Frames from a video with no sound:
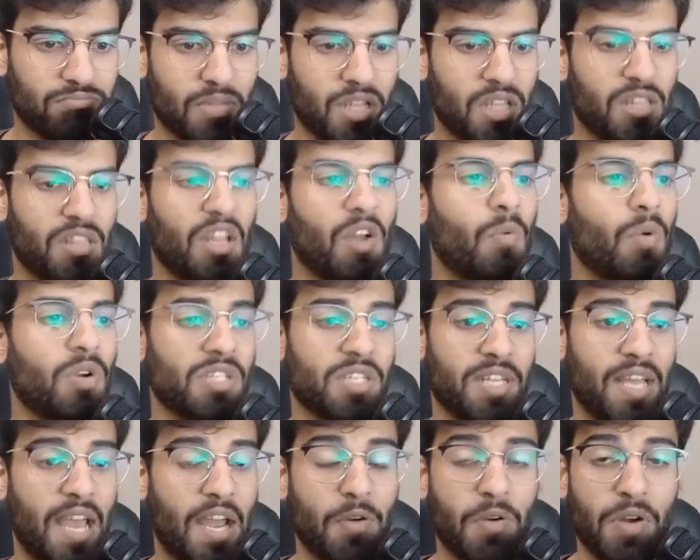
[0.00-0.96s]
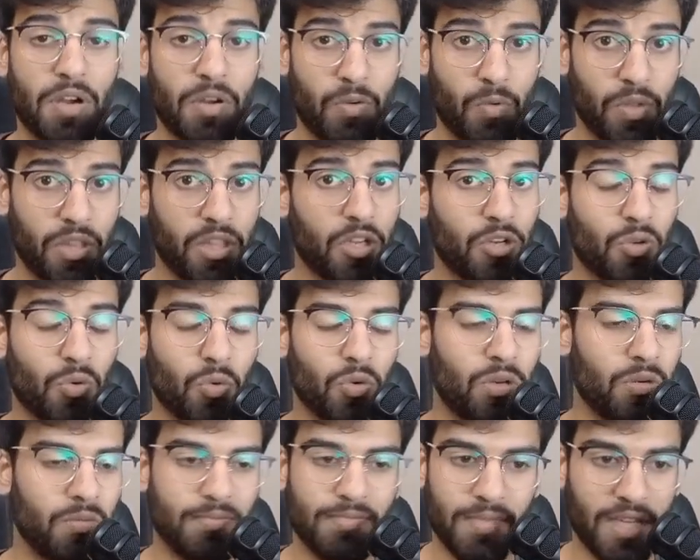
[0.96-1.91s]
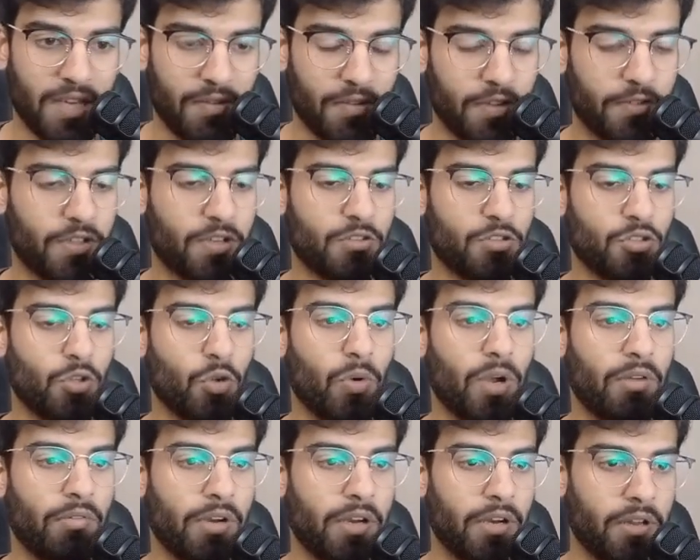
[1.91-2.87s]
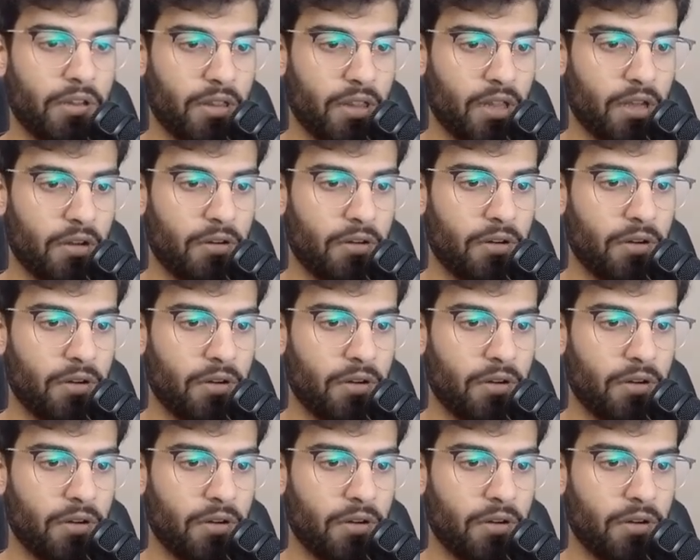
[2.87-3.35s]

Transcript: there was an error with the tool, even if there's no error in there.